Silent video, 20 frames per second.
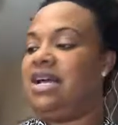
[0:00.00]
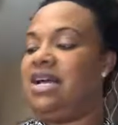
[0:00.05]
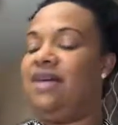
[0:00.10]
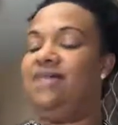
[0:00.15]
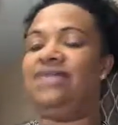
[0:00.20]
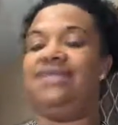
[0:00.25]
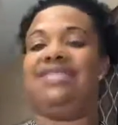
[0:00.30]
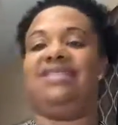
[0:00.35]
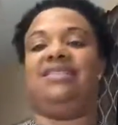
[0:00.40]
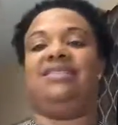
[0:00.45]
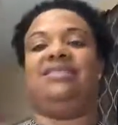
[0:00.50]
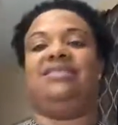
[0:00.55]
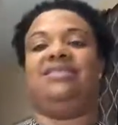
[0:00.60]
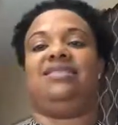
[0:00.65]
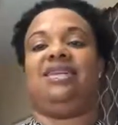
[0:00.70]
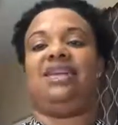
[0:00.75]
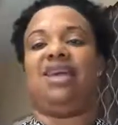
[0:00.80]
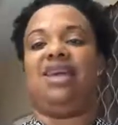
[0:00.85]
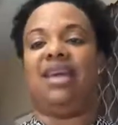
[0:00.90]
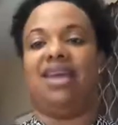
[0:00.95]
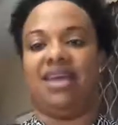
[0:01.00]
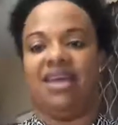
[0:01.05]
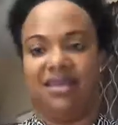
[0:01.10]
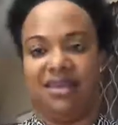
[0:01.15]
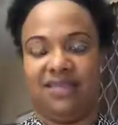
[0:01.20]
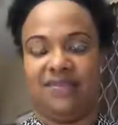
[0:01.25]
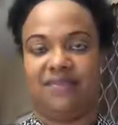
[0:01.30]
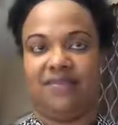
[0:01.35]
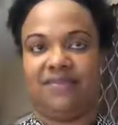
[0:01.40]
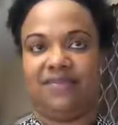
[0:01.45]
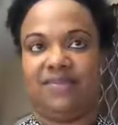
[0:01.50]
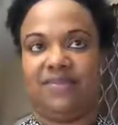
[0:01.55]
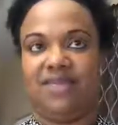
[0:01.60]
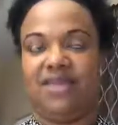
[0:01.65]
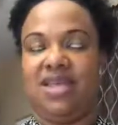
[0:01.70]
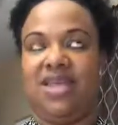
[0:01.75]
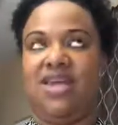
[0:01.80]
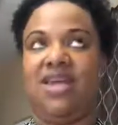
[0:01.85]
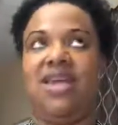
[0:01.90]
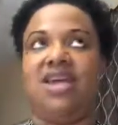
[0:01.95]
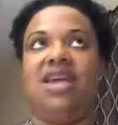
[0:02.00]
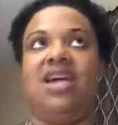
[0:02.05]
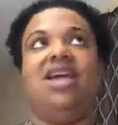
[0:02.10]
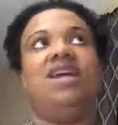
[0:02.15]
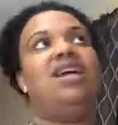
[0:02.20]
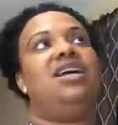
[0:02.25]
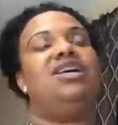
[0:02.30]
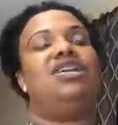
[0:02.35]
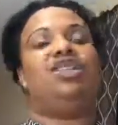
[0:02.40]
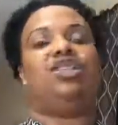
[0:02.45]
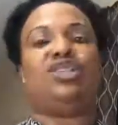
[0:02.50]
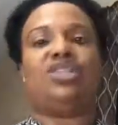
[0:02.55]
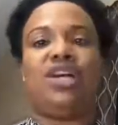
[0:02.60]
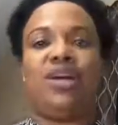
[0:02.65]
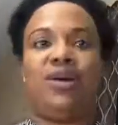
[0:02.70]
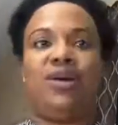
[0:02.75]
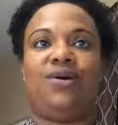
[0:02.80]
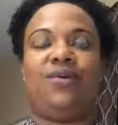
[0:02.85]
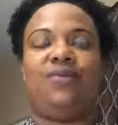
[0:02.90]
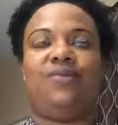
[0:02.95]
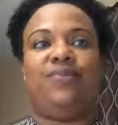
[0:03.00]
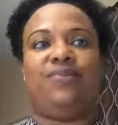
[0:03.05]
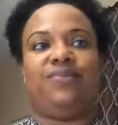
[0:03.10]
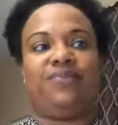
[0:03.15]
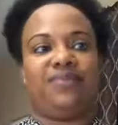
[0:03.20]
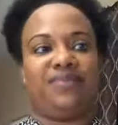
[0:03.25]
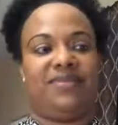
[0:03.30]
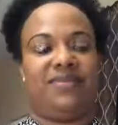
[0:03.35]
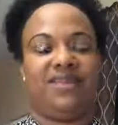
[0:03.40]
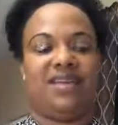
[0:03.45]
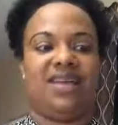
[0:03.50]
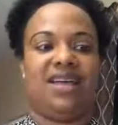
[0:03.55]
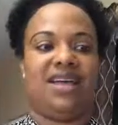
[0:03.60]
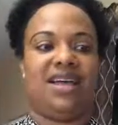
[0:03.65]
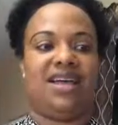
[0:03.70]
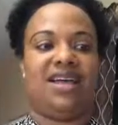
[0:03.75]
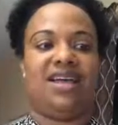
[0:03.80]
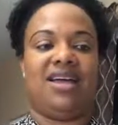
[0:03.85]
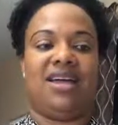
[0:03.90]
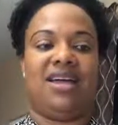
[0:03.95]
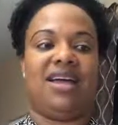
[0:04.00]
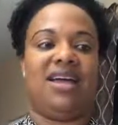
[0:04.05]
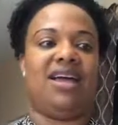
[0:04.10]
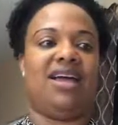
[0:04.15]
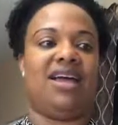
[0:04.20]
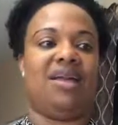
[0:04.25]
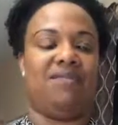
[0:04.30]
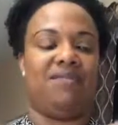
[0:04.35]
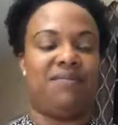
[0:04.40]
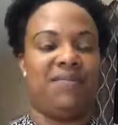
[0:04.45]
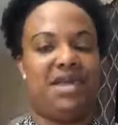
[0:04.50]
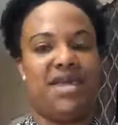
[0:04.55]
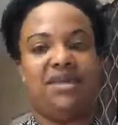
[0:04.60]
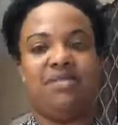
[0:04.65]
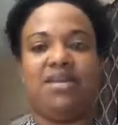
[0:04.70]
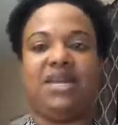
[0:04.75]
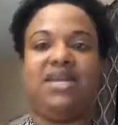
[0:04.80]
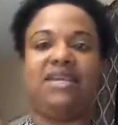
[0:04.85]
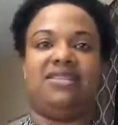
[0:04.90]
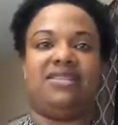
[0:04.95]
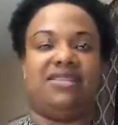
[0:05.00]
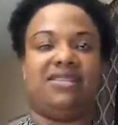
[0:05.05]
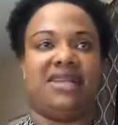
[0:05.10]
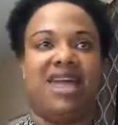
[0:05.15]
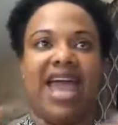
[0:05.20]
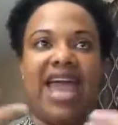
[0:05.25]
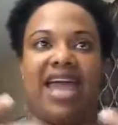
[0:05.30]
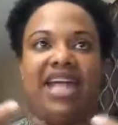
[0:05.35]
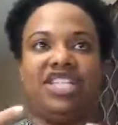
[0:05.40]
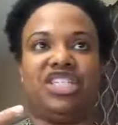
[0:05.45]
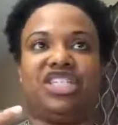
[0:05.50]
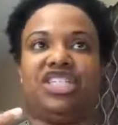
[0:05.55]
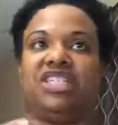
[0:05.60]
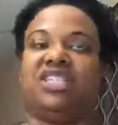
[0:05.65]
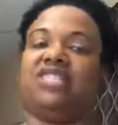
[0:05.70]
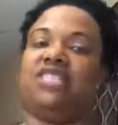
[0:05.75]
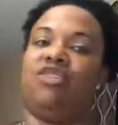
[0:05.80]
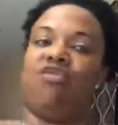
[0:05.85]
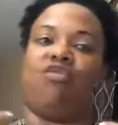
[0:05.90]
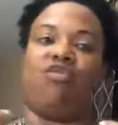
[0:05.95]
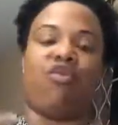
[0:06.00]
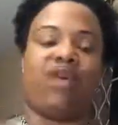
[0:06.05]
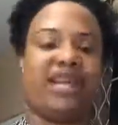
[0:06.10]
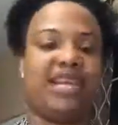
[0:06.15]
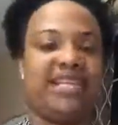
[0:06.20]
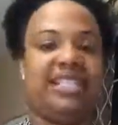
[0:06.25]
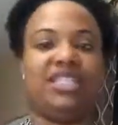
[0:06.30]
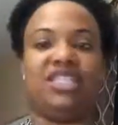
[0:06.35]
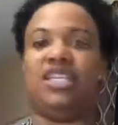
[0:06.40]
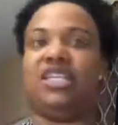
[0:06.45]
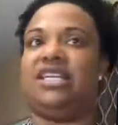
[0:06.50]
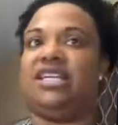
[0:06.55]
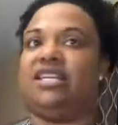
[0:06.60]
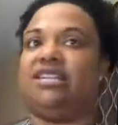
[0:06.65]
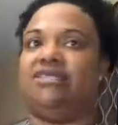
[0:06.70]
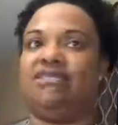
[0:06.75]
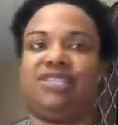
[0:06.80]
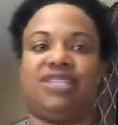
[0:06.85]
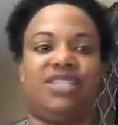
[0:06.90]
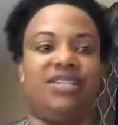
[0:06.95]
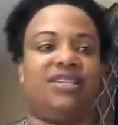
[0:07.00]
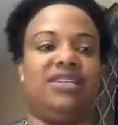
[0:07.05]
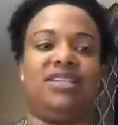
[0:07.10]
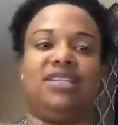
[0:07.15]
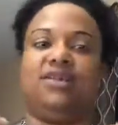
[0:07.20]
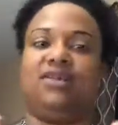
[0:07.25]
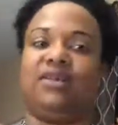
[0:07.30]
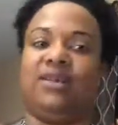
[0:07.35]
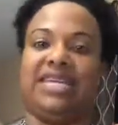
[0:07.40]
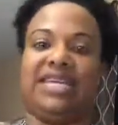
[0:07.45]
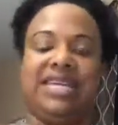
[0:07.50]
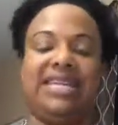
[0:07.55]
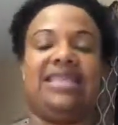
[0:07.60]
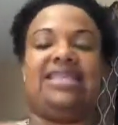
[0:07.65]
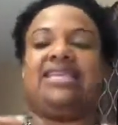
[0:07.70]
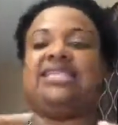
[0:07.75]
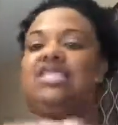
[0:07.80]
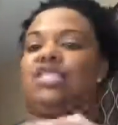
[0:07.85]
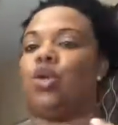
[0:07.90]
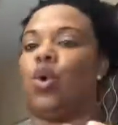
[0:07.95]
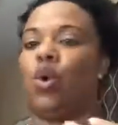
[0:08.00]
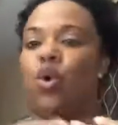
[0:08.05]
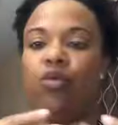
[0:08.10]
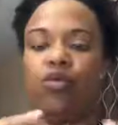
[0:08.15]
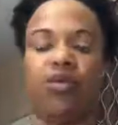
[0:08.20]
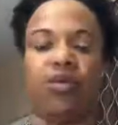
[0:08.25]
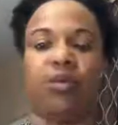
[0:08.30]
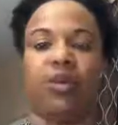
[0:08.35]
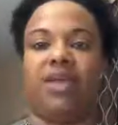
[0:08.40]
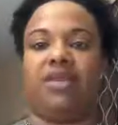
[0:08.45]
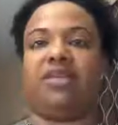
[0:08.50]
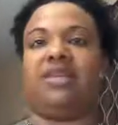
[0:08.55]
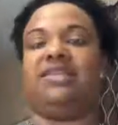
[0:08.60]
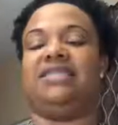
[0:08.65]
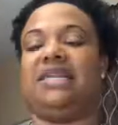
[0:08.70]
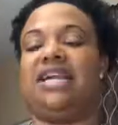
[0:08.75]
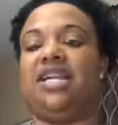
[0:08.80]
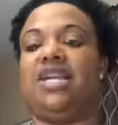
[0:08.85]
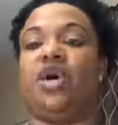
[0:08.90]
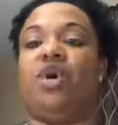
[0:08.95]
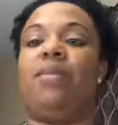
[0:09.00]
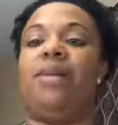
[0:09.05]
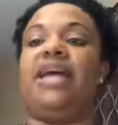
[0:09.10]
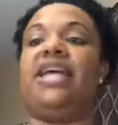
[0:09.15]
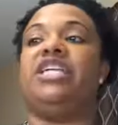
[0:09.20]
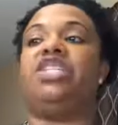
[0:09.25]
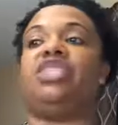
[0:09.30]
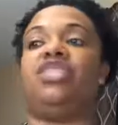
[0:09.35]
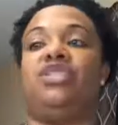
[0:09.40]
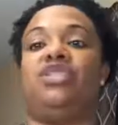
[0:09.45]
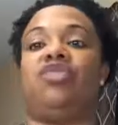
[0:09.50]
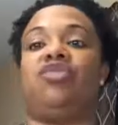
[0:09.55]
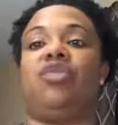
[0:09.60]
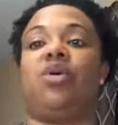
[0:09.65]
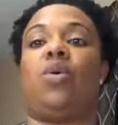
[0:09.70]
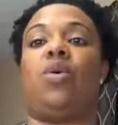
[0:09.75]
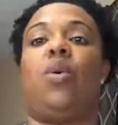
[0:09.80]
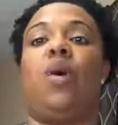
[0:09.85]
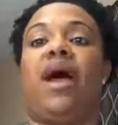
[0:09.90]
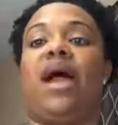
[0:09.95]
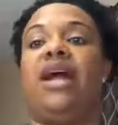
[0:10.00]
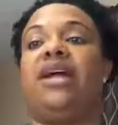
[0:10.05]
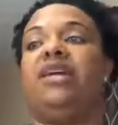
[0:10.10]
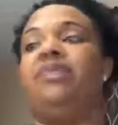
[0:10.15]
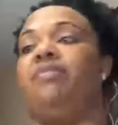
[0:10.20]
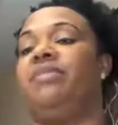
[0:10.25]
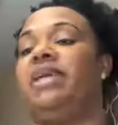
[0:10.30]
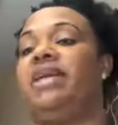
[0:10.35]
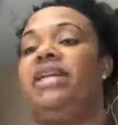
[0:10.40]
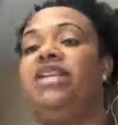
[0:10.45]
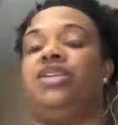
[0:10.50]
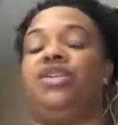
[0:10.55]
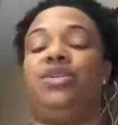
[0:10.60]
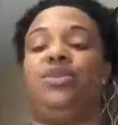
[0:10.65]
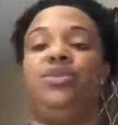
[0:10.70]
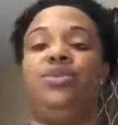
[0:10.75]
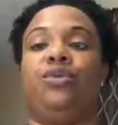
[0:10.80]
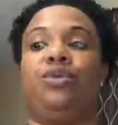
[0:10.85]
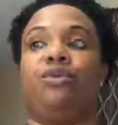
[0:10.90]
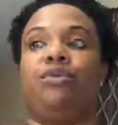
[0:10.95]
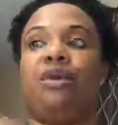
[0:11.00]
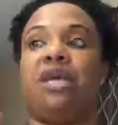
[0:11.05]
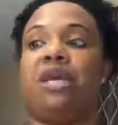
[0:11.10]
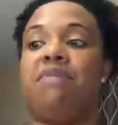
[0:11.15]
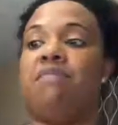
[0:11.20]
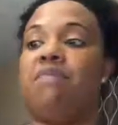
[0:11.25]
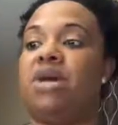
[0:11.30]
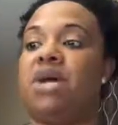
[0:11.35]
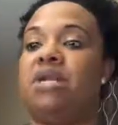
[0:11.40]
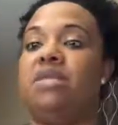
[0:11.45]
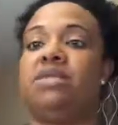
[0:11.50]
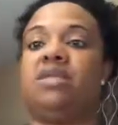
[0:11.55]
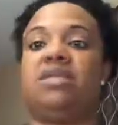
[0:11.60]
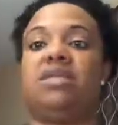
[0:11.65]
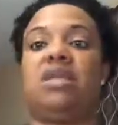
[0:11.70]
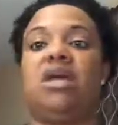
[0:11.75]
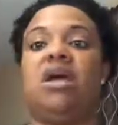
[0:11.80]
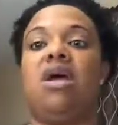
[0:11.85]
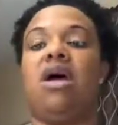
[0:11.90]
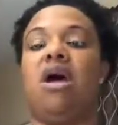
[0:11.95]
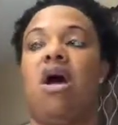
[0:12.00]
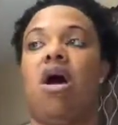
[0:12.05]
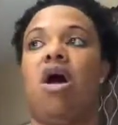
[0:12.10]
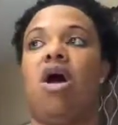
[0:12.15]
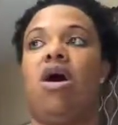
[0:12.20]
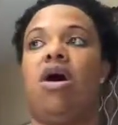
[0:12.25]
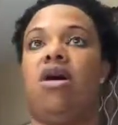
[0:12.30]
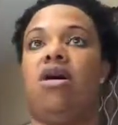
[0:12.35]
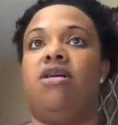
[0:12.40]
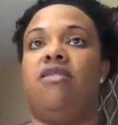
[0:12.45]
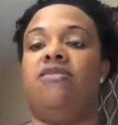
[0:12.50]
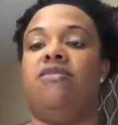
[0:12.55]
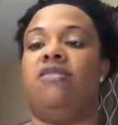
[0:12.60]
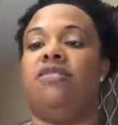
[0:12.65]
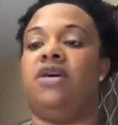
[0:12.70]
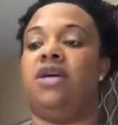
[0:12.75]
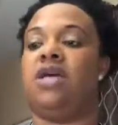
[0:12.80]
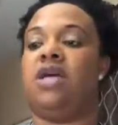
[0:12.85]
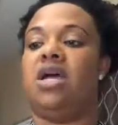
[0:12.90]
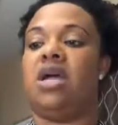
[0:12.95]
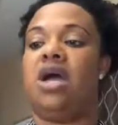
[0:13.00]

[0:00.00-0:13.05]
I was like, dang. So, me being anxious and ready to get this over with, because I know my insurance required me to do 3 months of